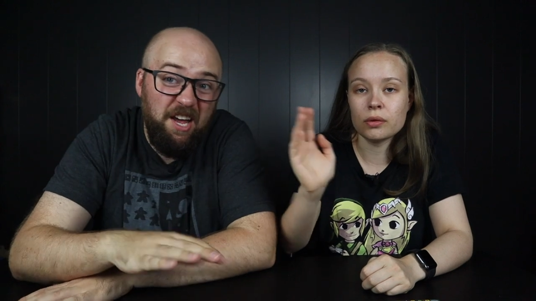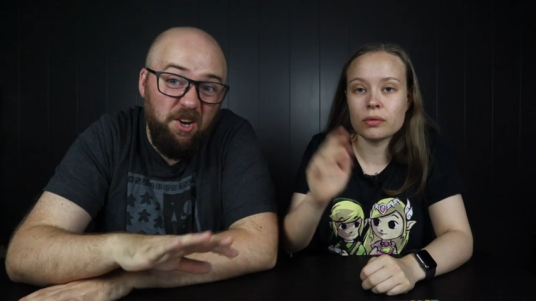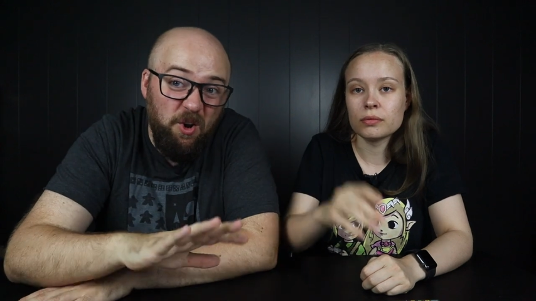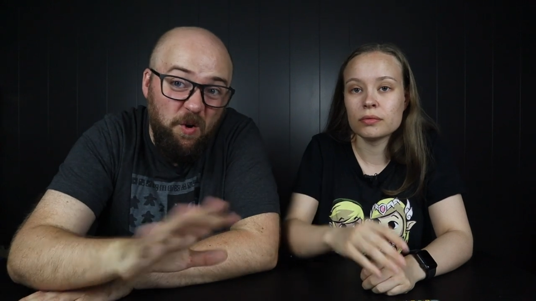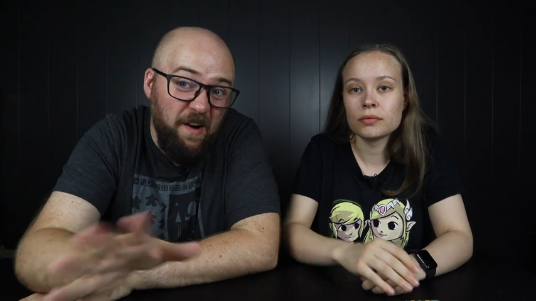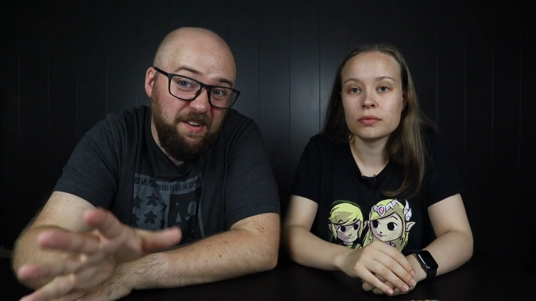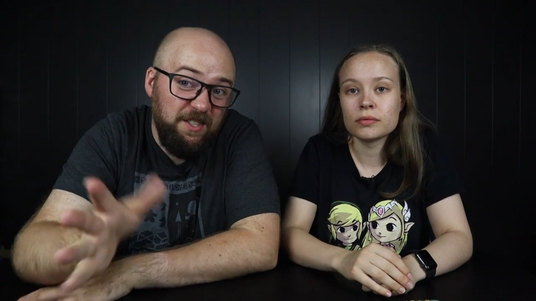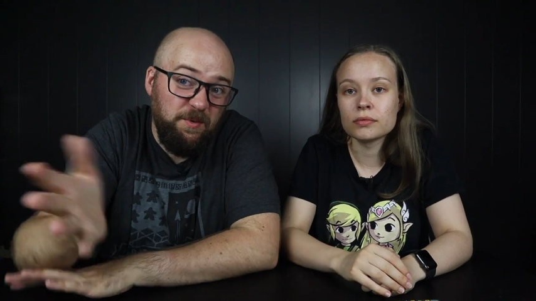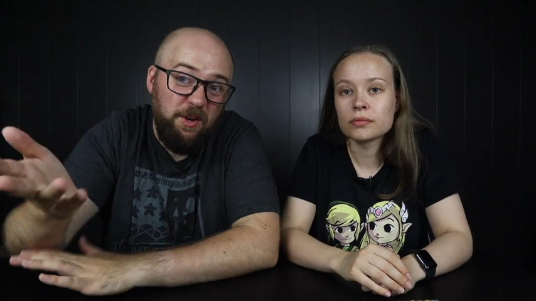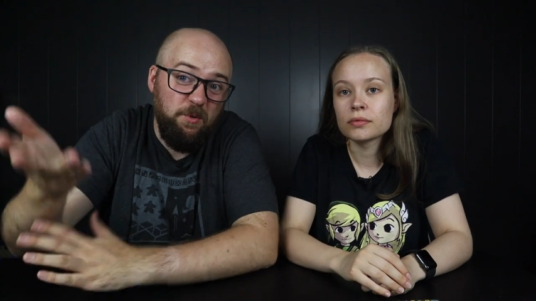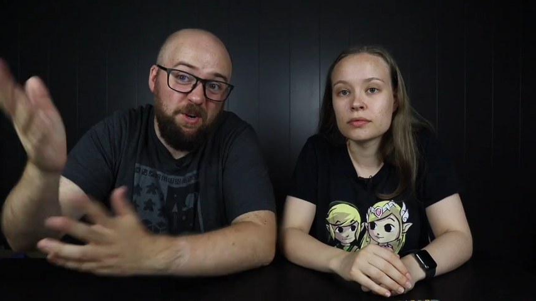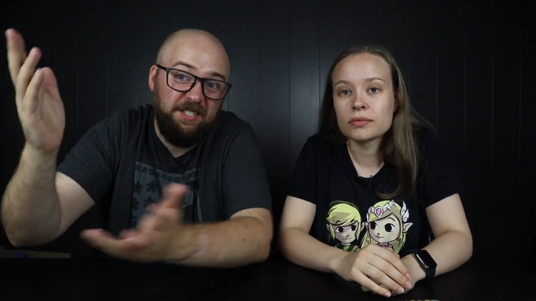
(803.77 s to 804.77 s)
Speaker 1: I don't know how this
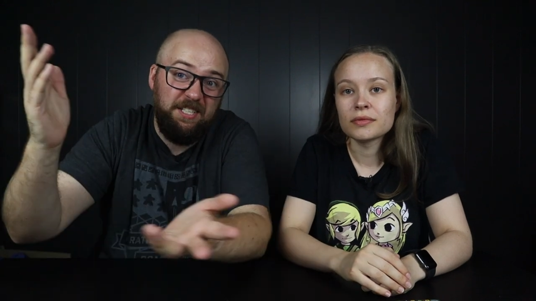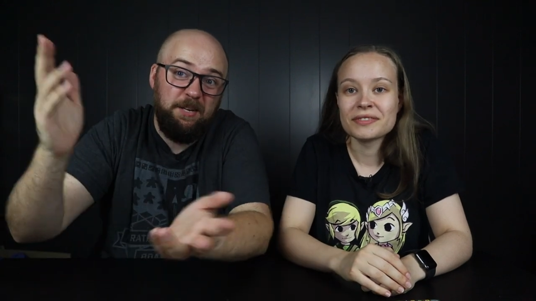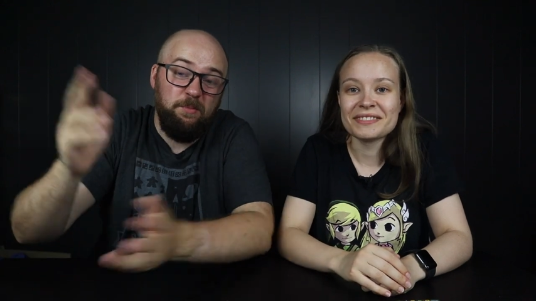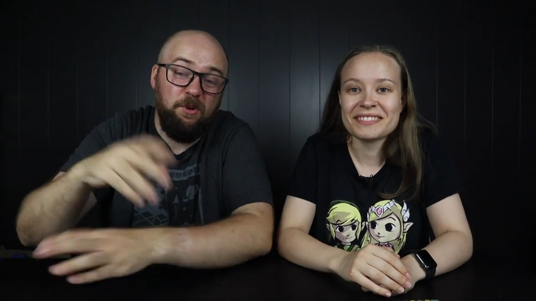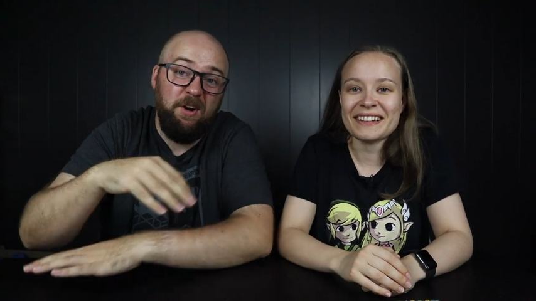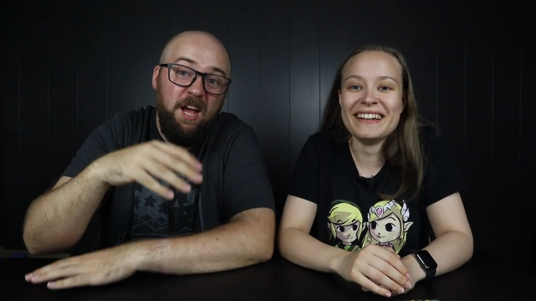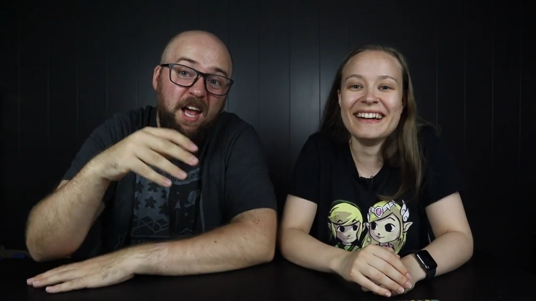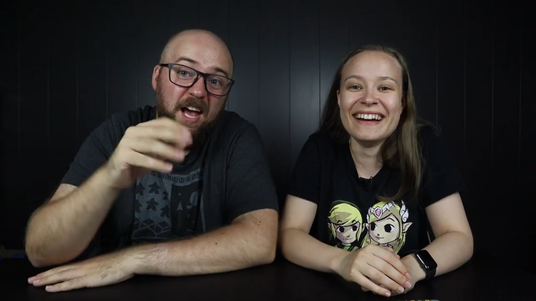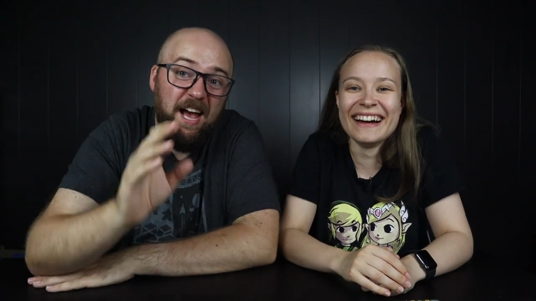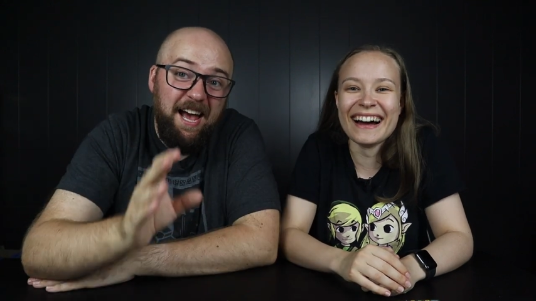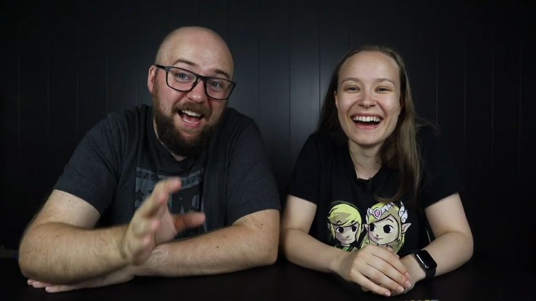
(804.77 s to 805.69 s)
video works anymore. uh,